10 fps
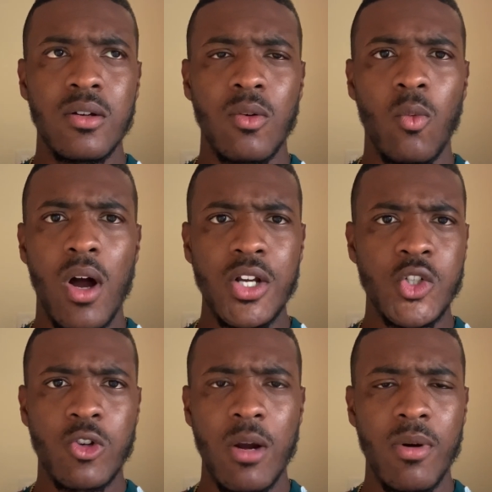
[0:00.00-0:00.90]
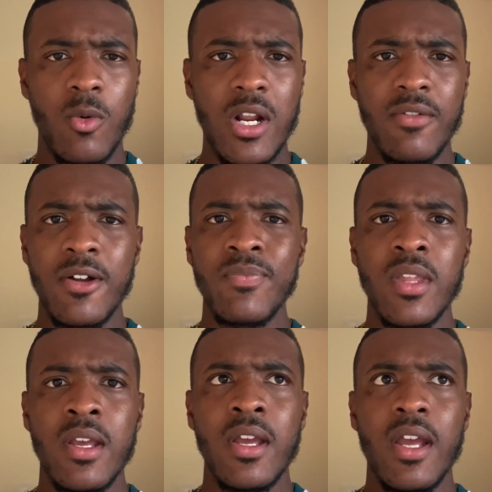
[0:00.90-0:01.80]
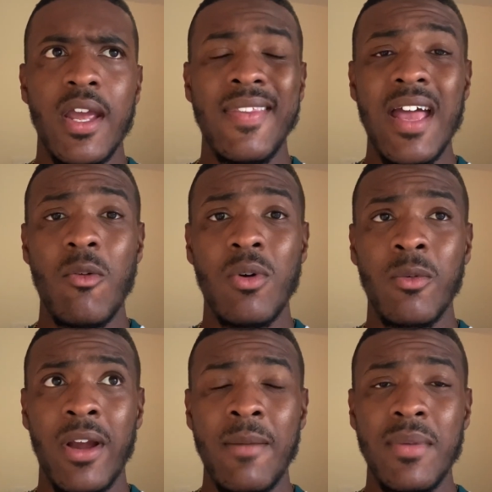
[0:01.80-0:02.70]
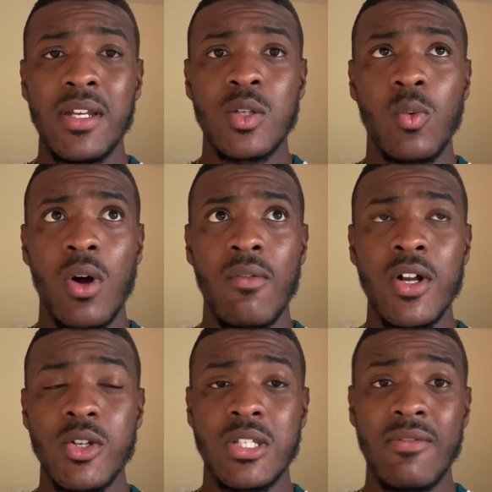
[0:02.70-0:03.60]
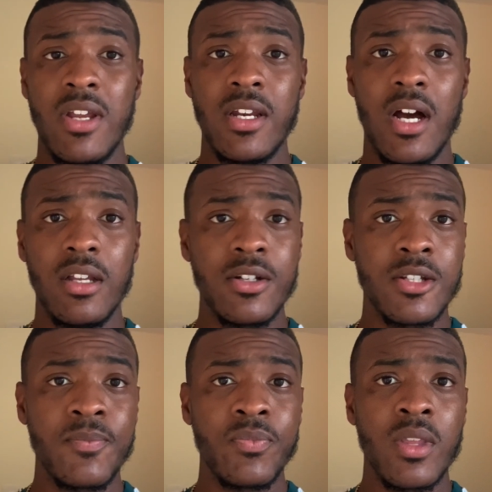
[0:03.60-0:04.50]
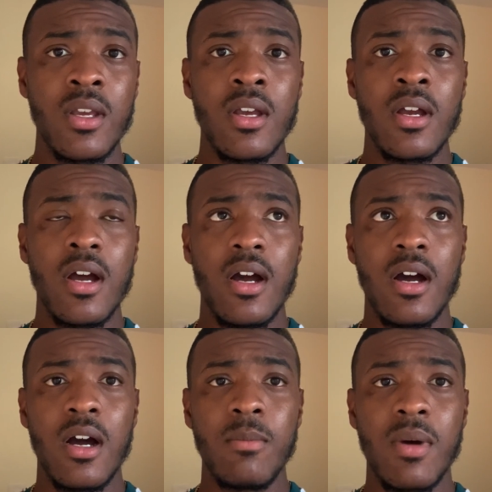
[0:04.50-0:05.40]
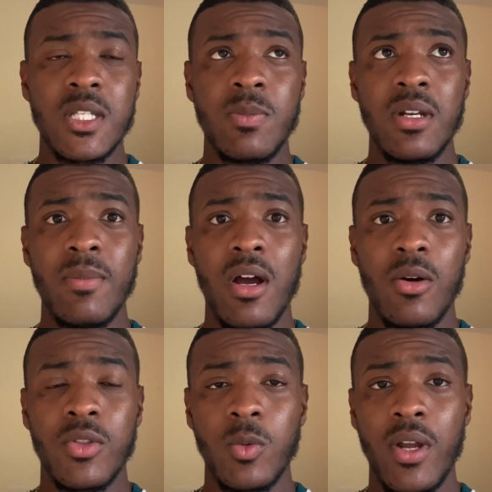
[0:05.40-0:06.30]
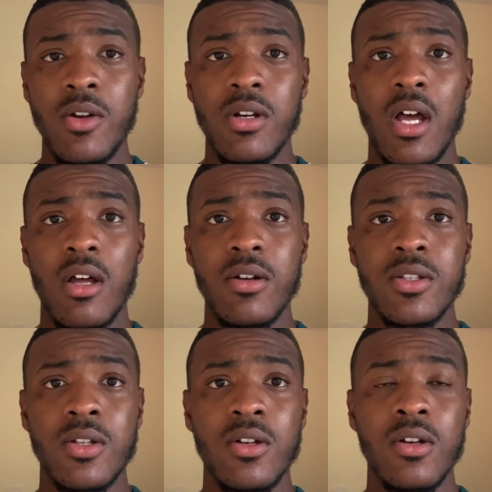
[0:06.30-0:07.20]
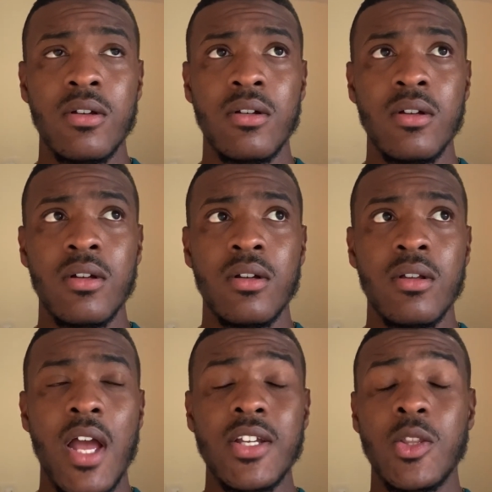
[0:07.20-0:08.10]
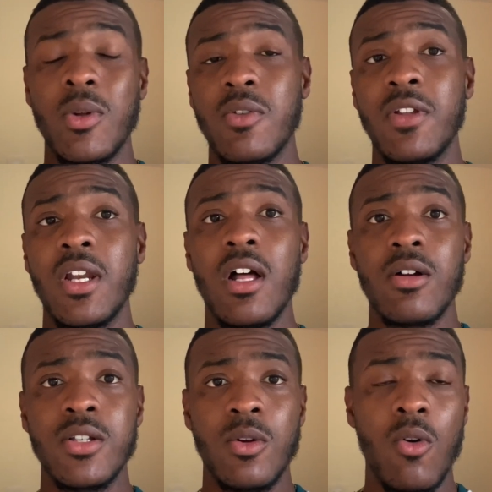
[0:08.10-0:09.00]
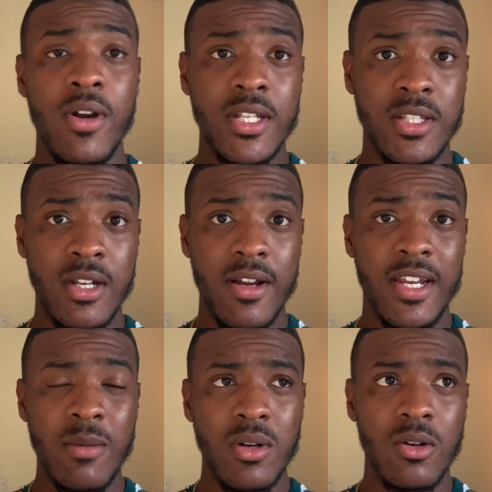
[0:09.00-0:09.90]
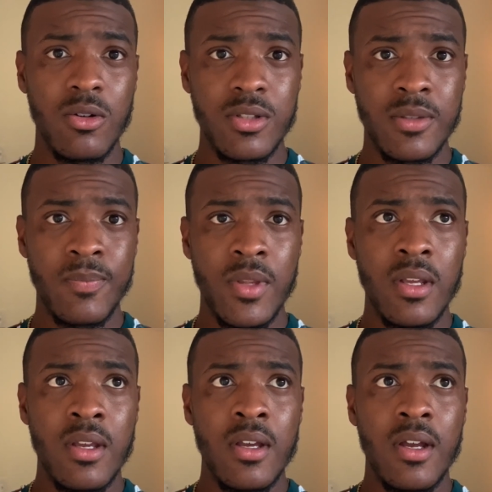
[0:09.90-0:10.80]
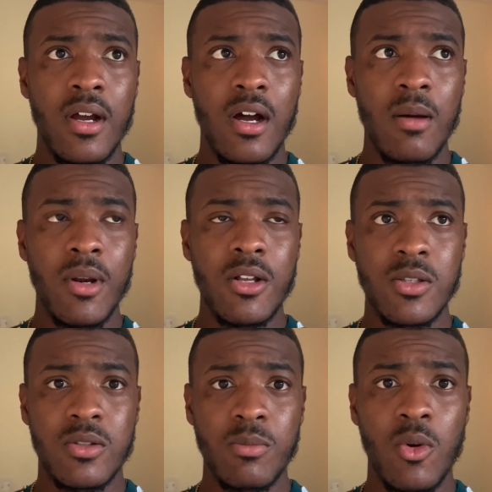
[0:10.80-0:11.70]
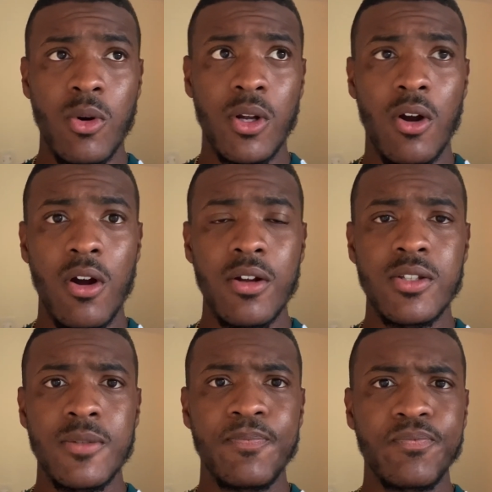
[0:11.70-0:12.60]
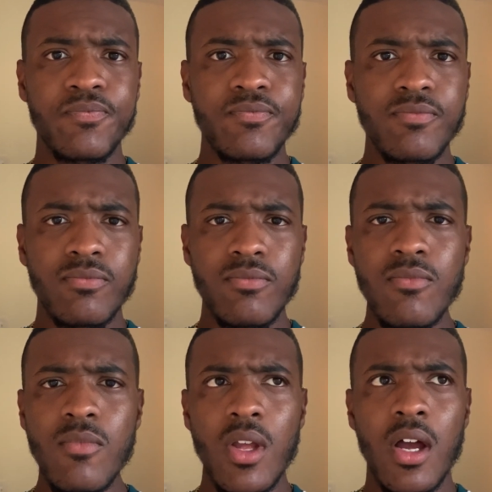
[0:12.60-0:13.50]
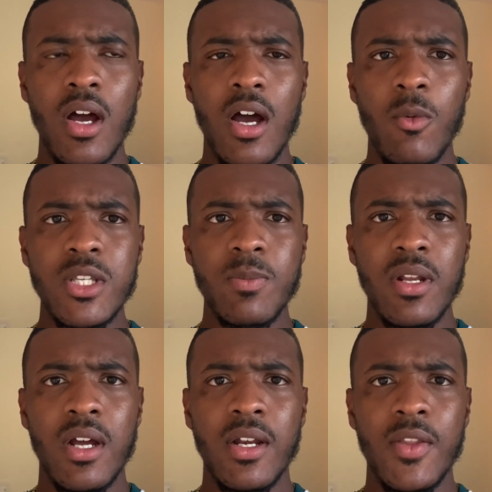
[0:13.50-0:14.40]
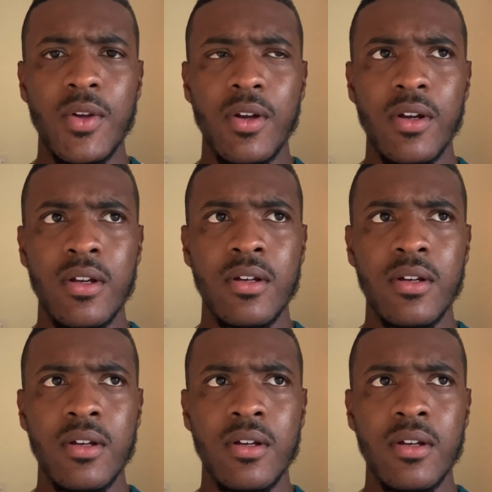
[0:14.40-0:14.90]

wash scrubber or whatever, and that ran me $1,278. I spent about $300, actually $350 on necessary chemicals, and also some corner guards. We spent another,